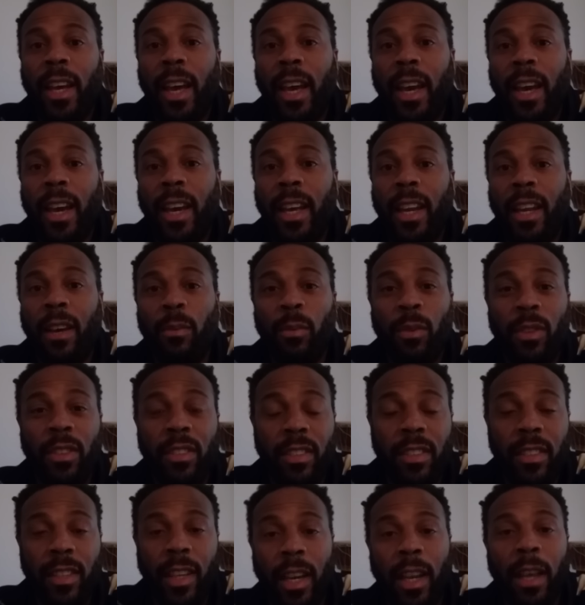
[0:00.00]
and it was
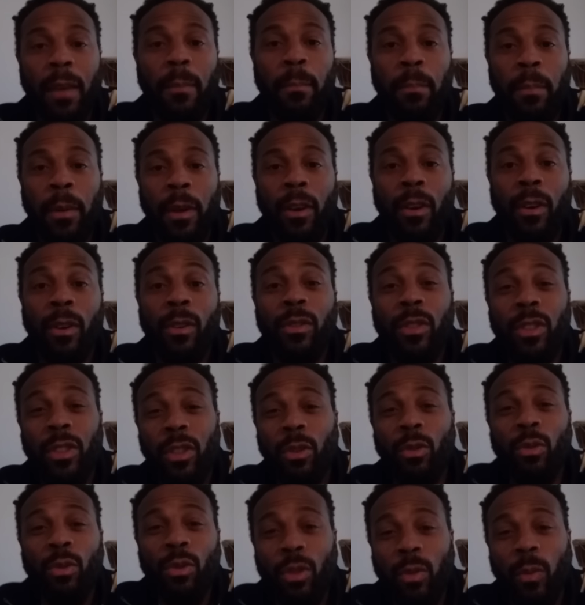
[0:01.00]
Senate Bill
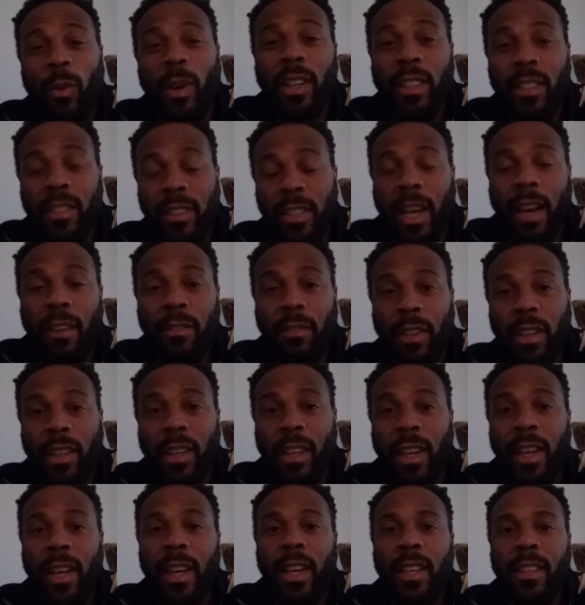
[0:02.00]
227.
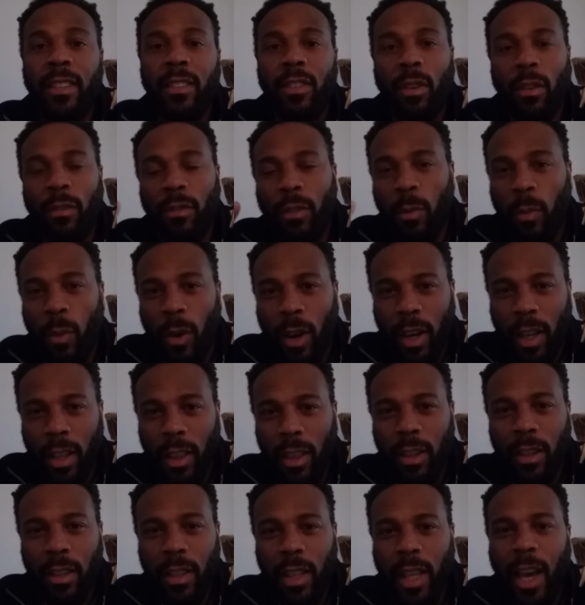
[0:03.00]
So if you want to
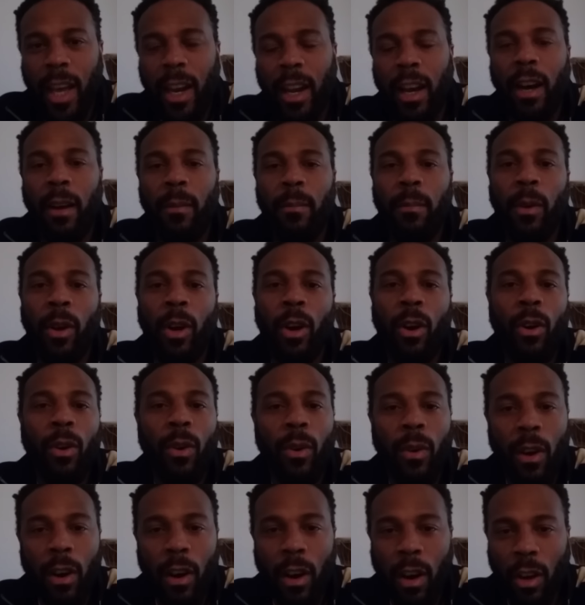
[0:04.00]
look that up,
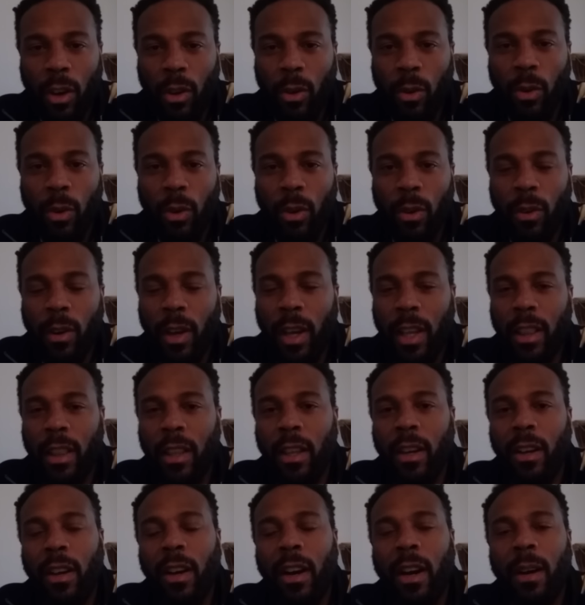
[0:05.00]
go on Google and
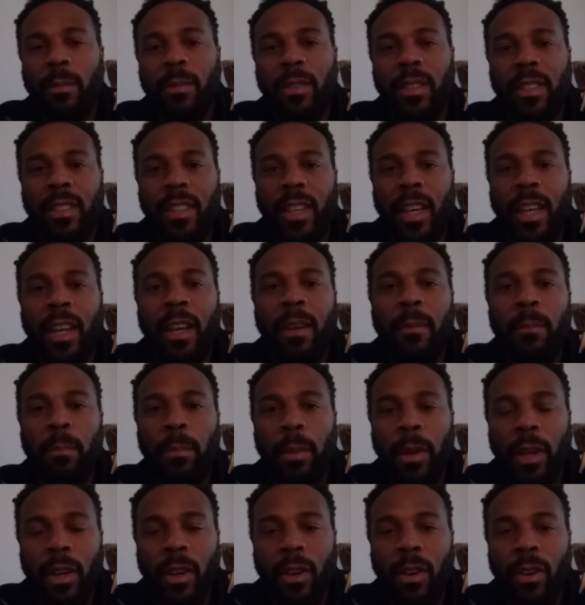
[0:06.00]
look up Senate
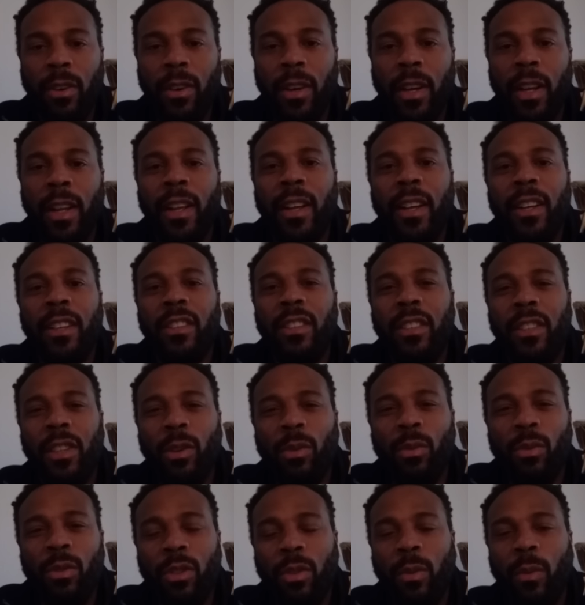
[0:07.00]
Bill
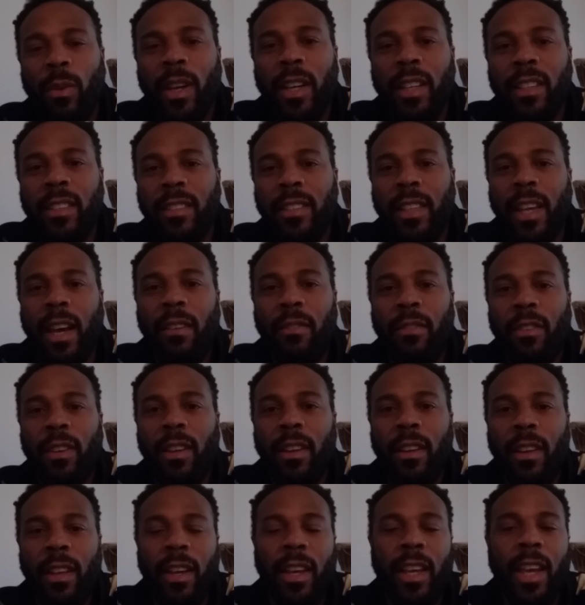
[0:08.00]

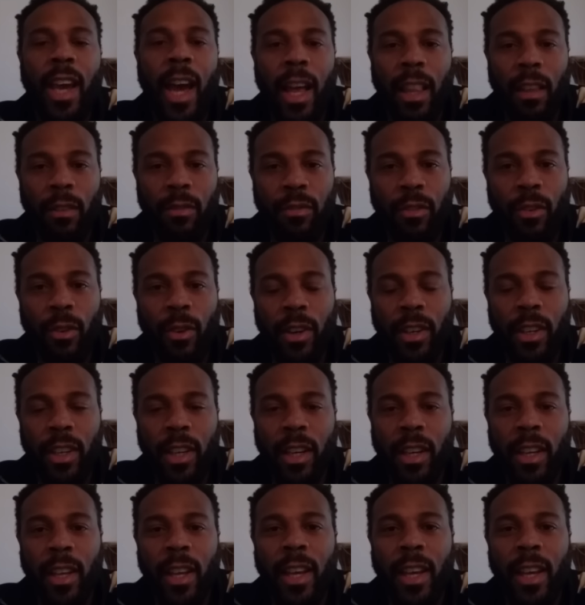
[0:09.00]
227 California,